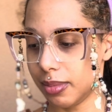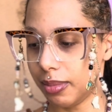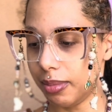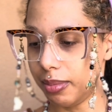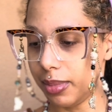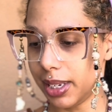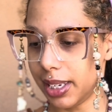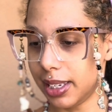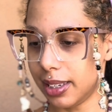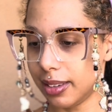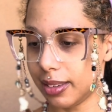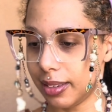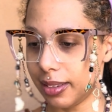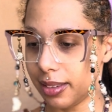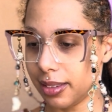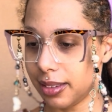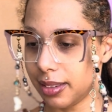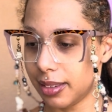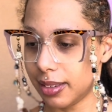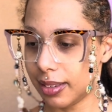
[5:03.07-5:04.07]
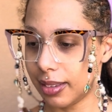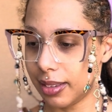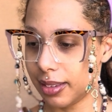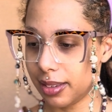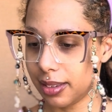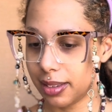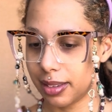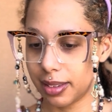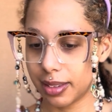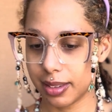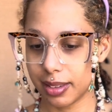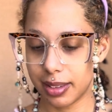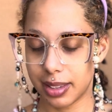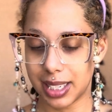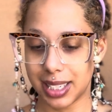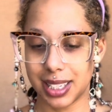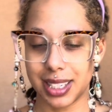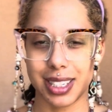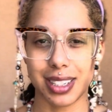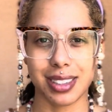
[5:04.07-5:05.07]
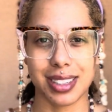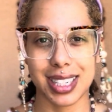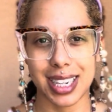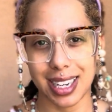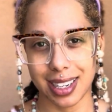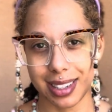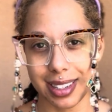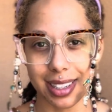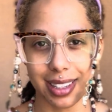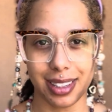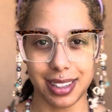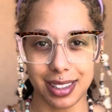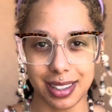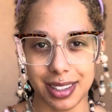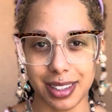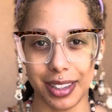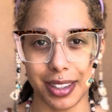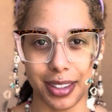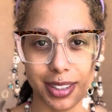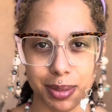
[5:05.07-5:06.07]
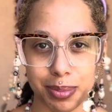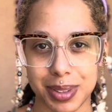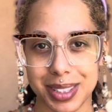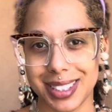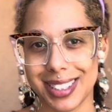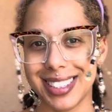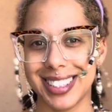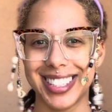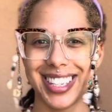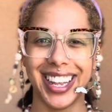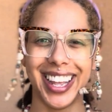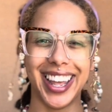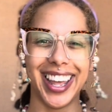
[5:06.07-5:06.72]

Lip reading: but that's still technically none of y'all's business.